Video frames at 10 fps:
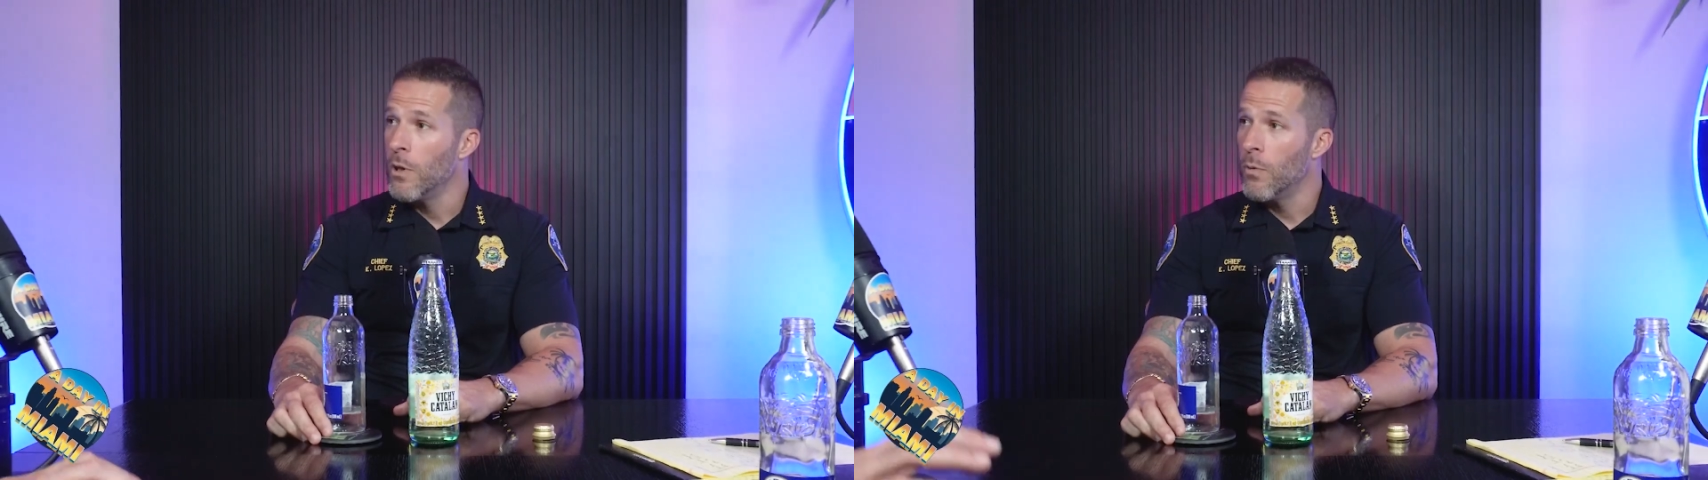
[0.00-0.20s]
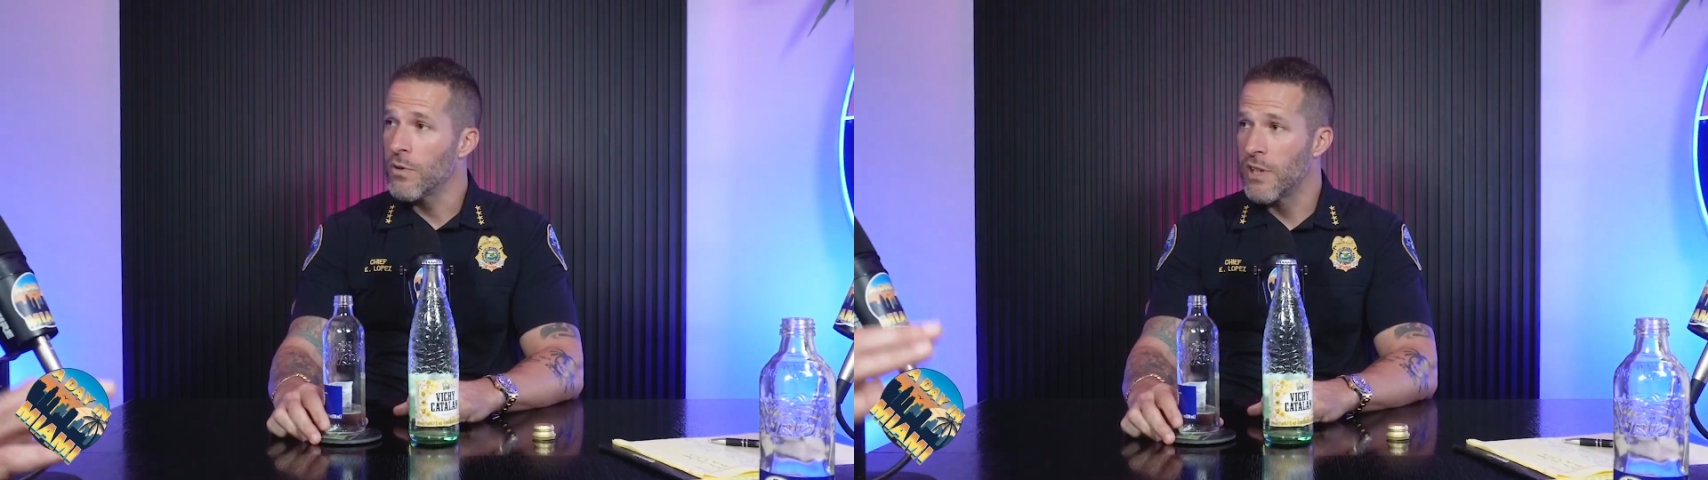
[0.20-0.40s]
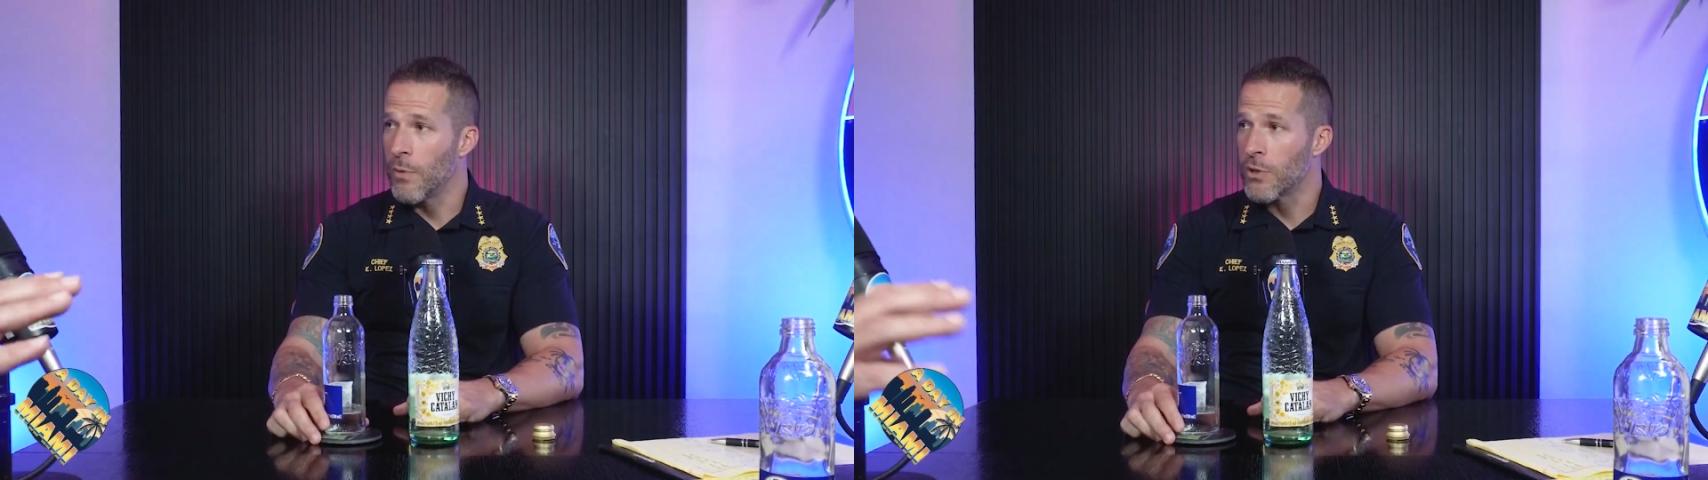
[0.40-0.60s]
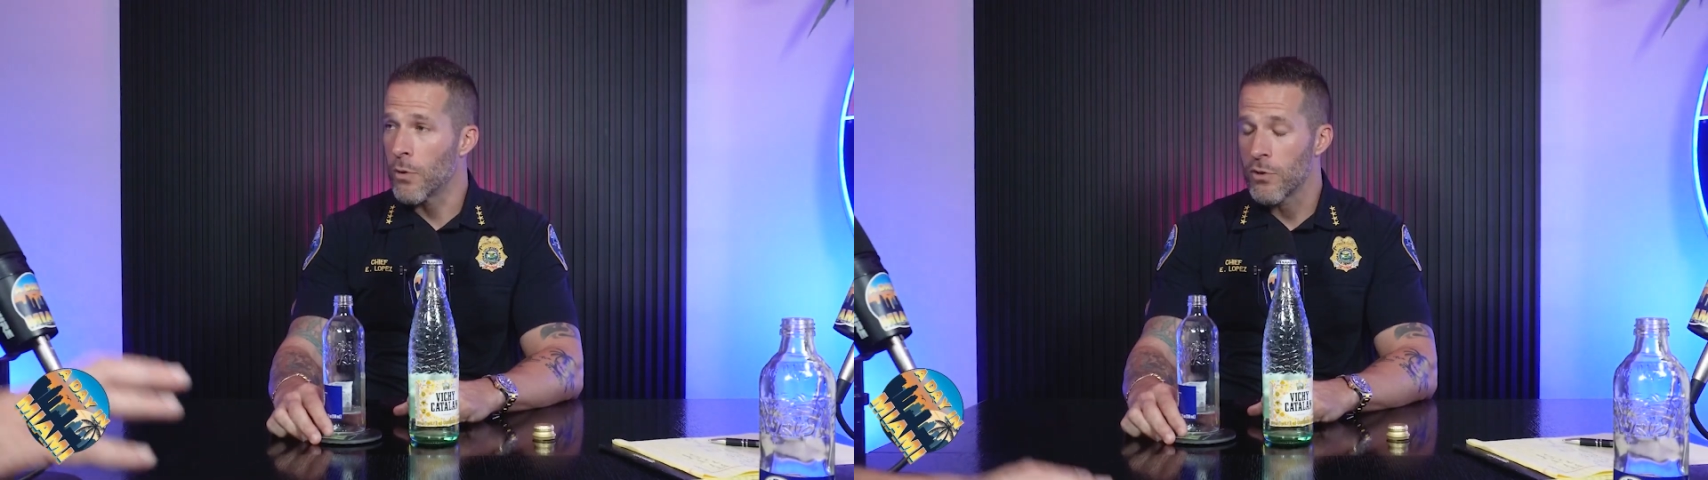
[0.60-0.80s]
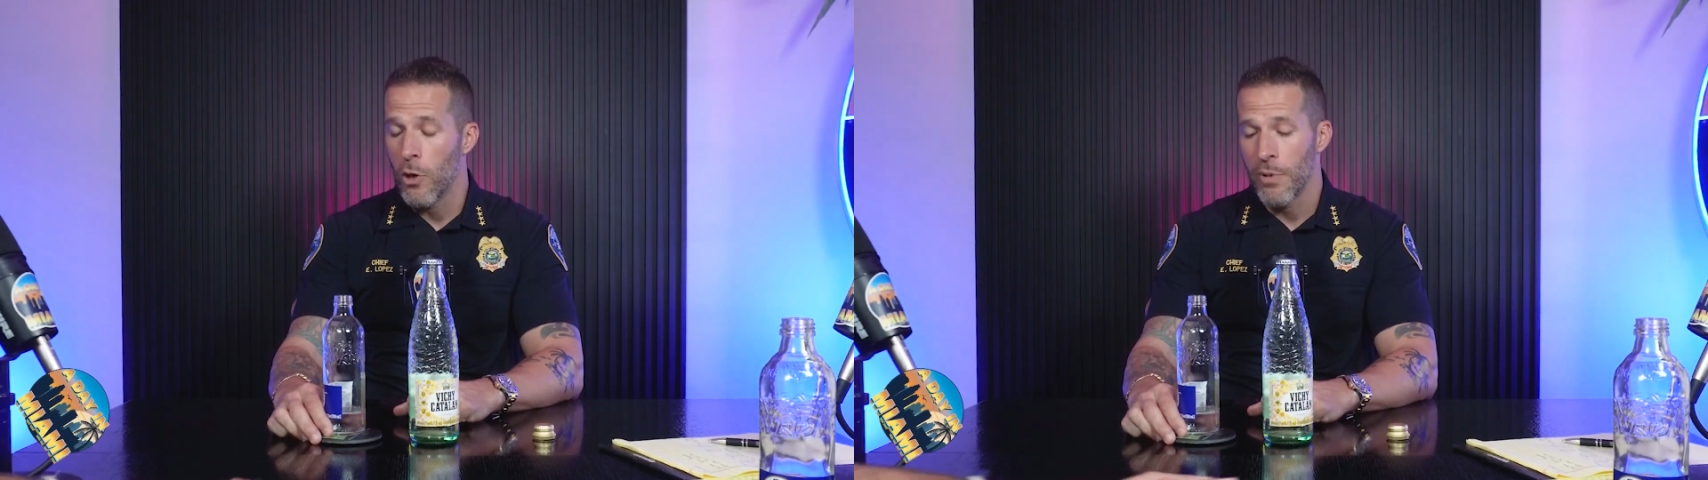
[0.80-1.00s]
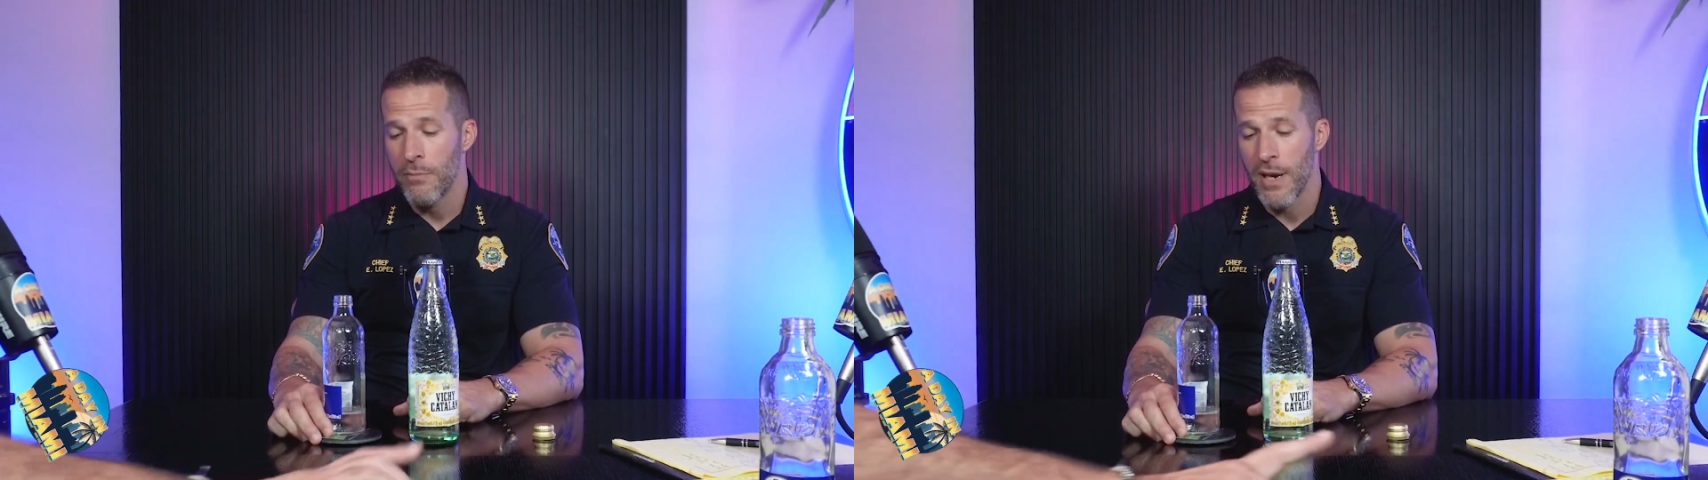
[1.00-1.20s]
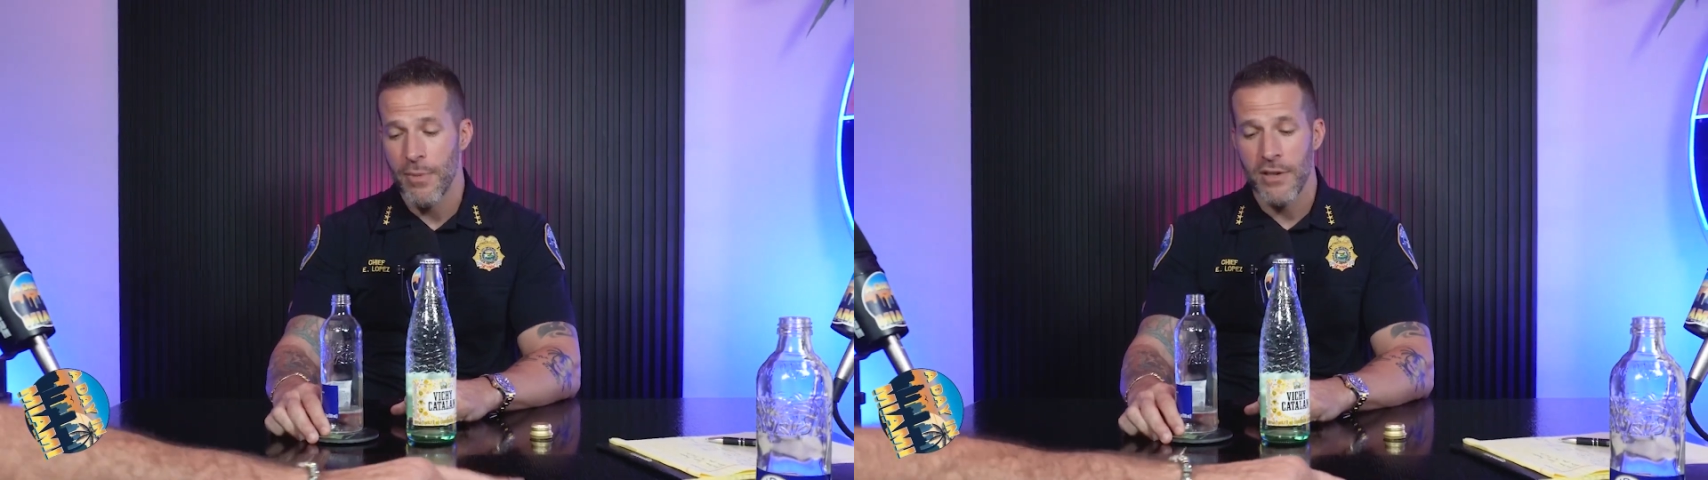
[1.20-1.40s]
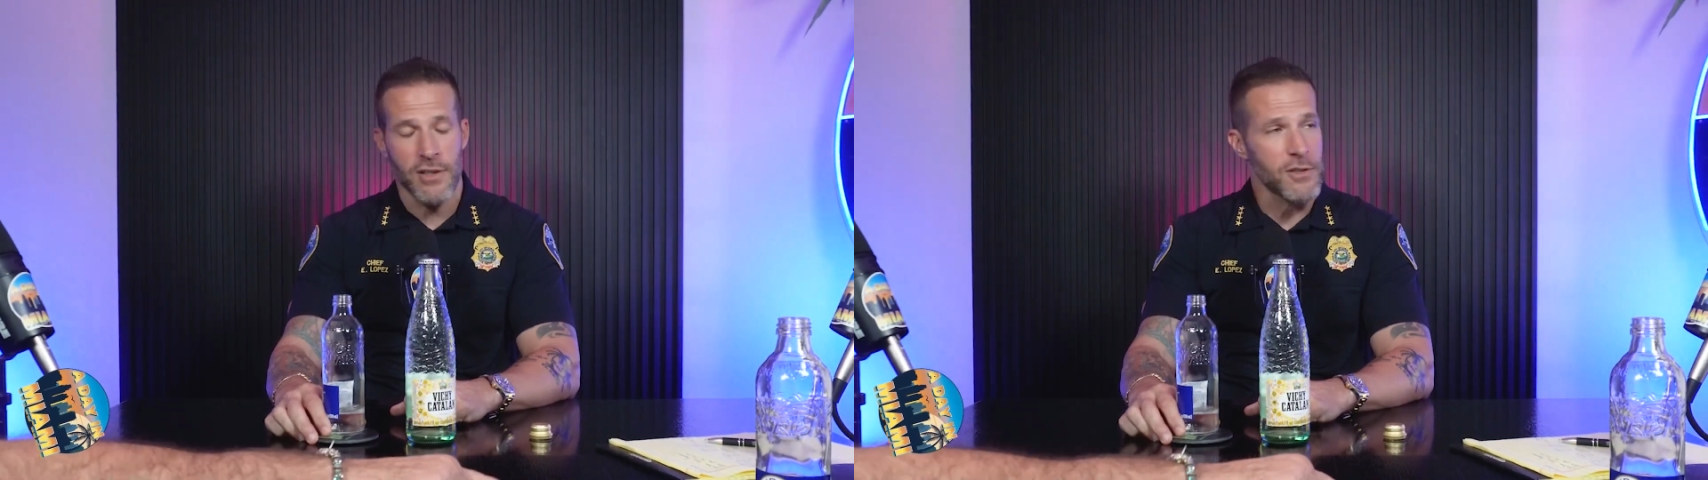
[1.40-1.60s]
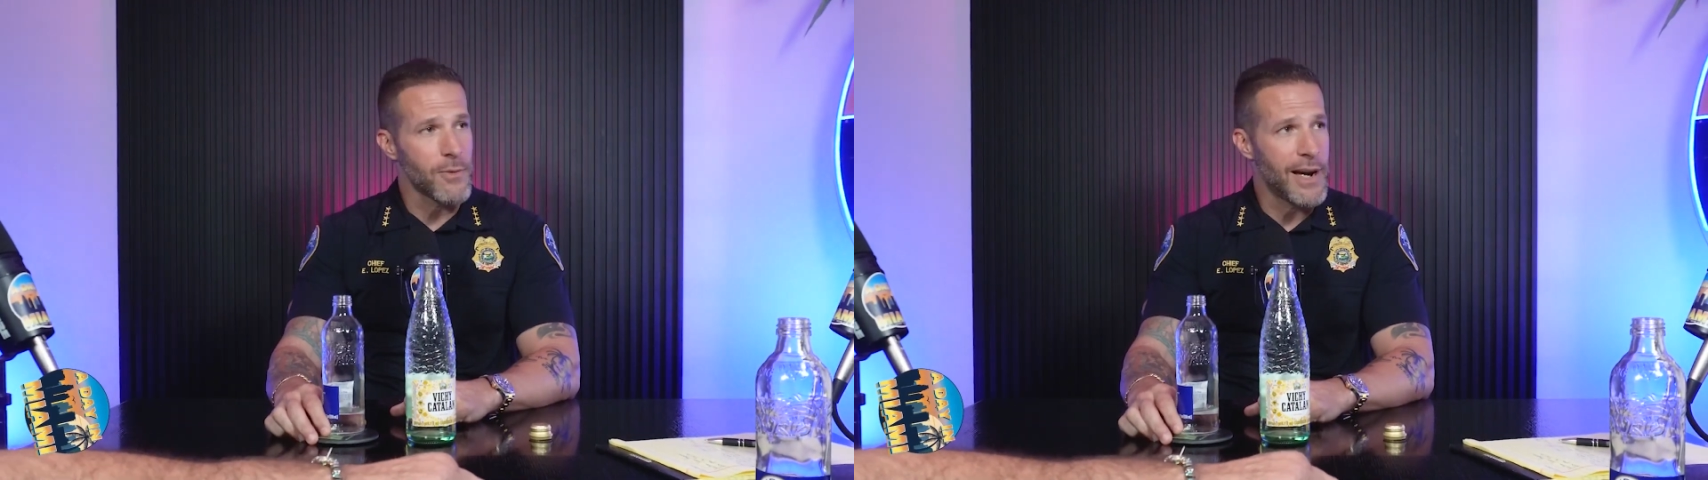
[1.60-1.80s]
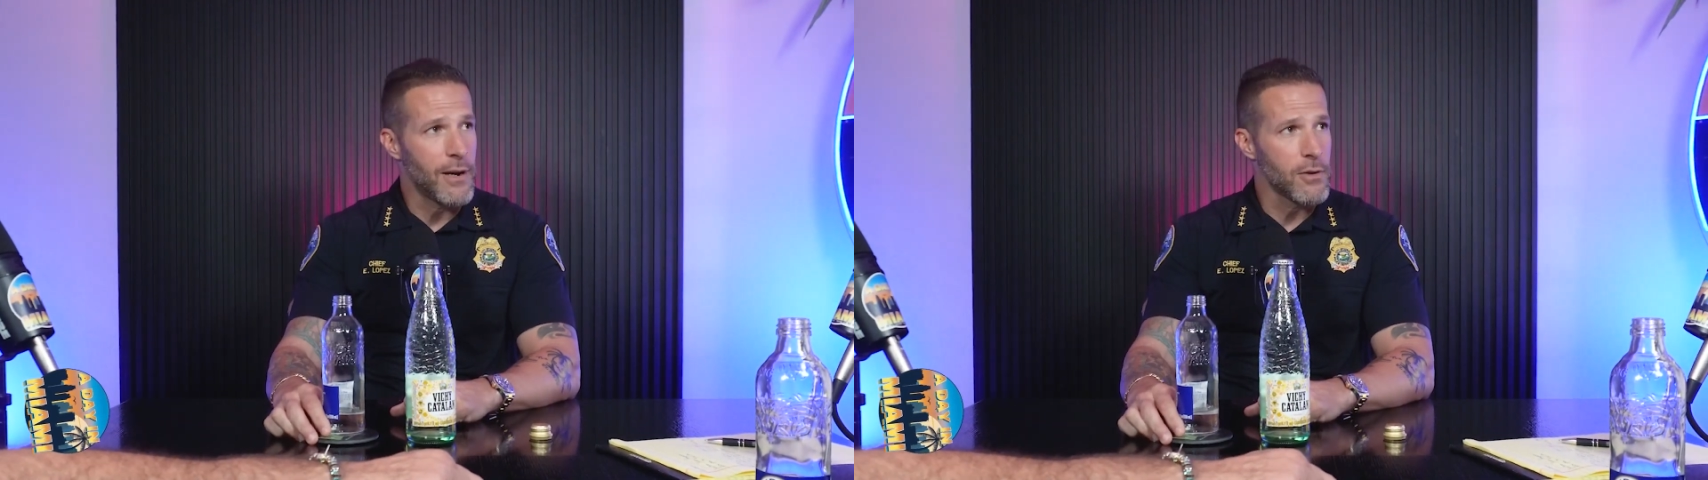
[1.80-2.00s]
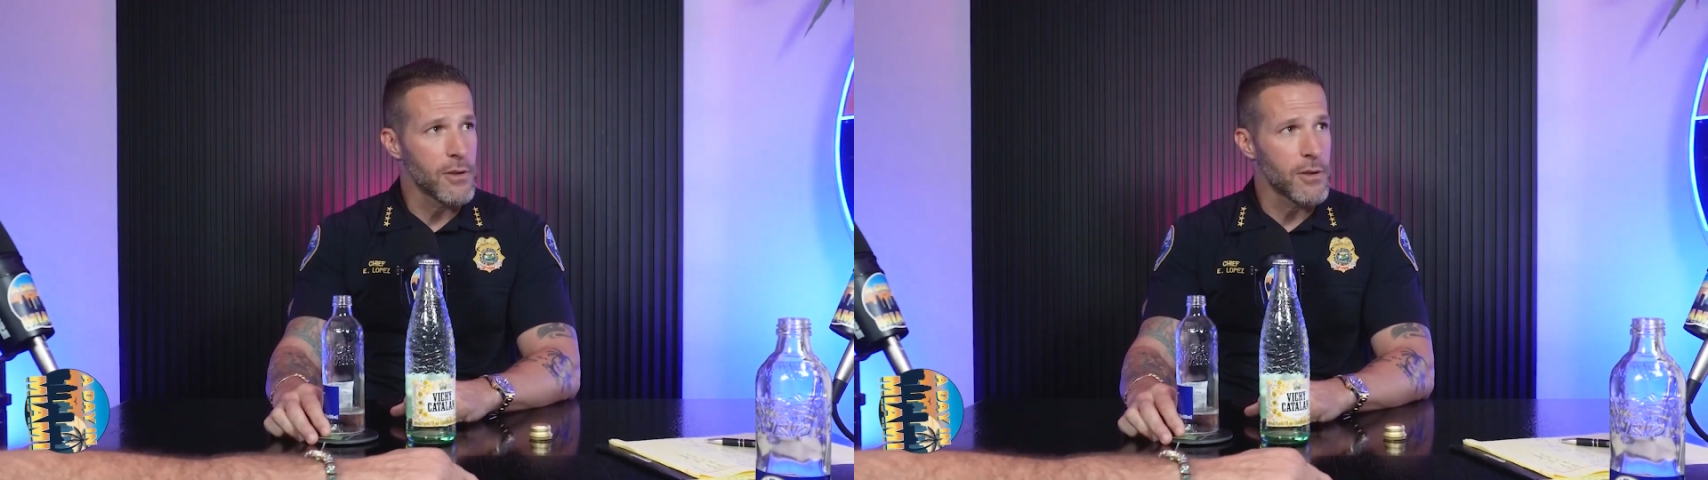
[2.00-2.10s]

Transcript: We'll see what doors open. Maybe it's in Doral,